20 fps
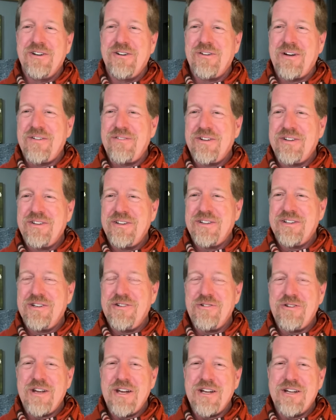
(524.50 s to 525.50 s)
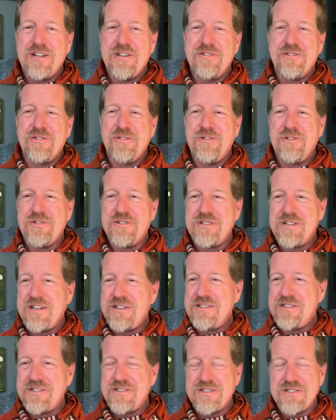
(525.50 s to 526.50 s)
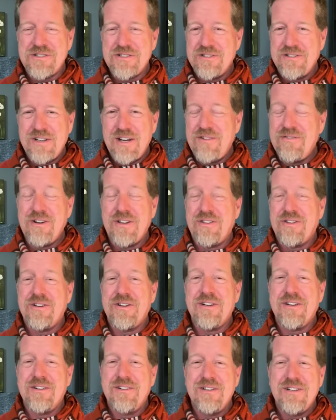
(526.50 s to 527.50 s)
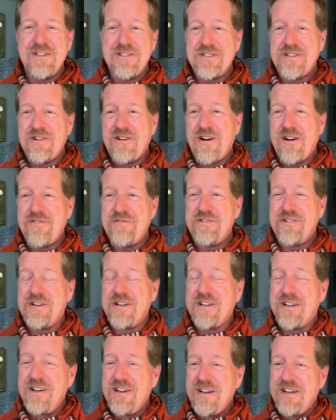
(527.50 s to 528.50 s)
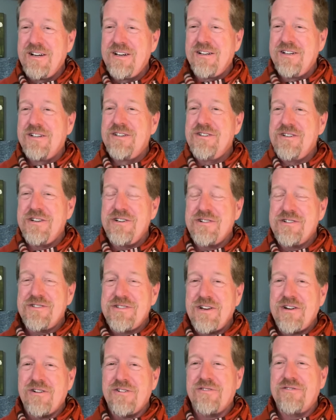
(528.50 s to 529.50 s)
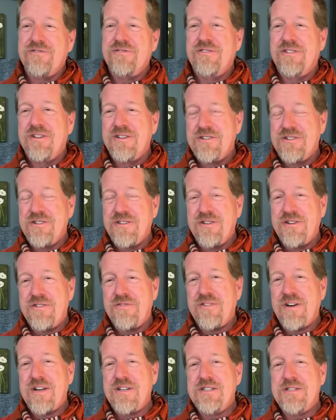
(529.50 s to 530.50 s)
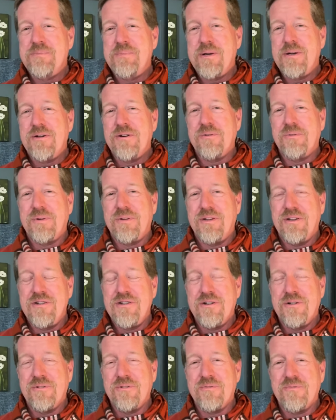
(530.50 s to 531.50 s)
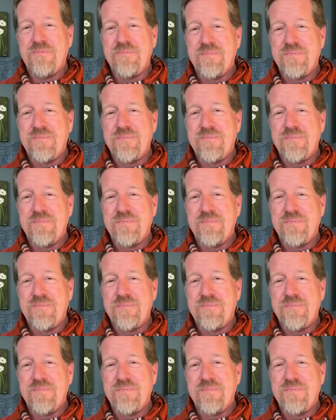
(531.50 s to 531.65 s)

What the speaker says: Everything that you take in through your senses, everything is an offering to yourself, to the divine spirit within you.